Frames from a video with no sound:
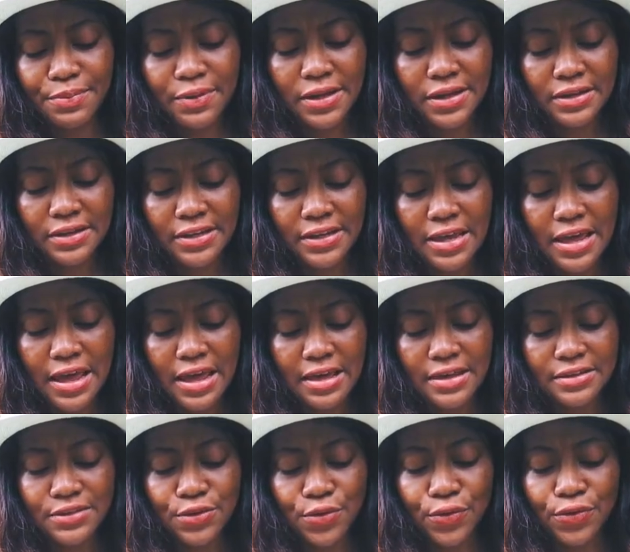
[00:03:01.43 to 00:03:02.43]
But
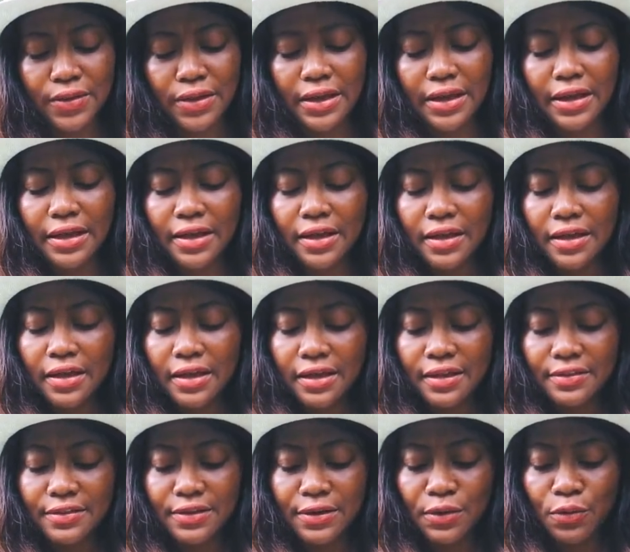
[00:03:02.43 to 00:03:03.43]
yeah, so
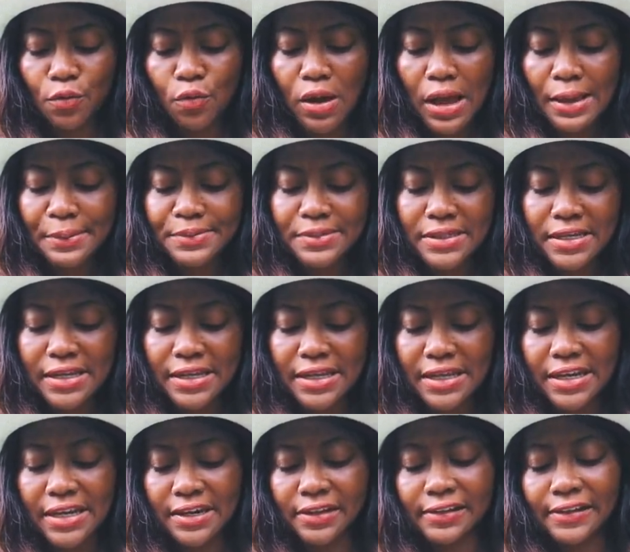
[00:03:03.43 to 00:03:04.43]
there are wipes in
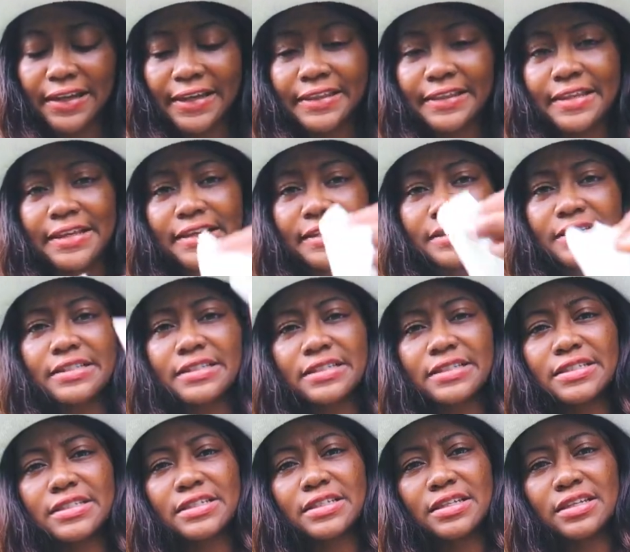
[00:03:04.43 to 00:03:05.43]
here like this,
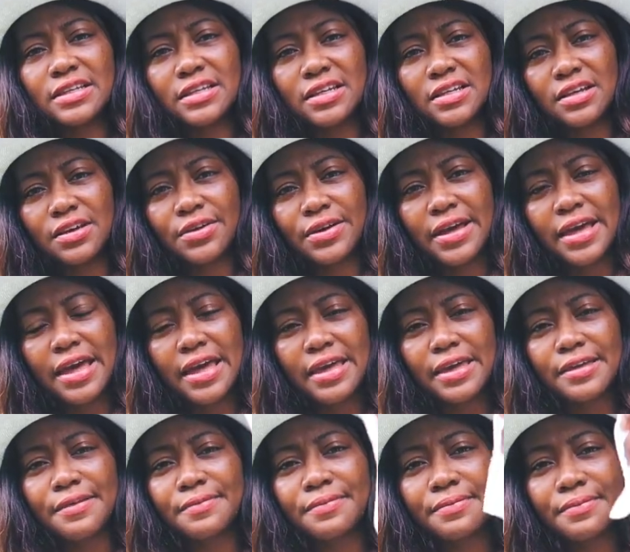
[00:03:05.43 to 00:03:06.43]

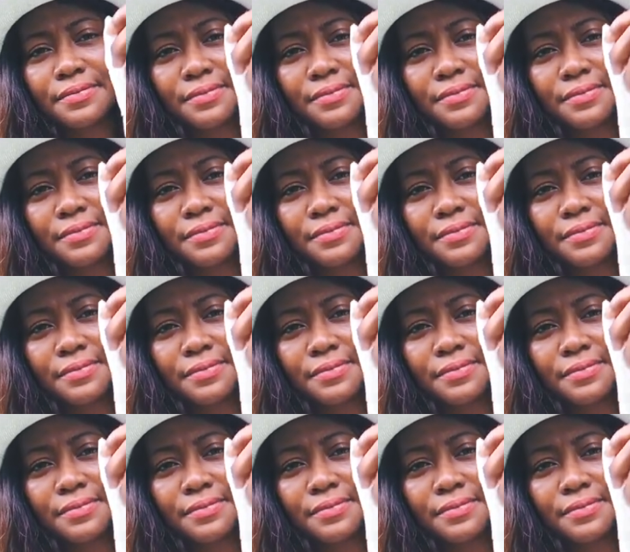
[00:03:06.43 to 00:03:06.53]
okay?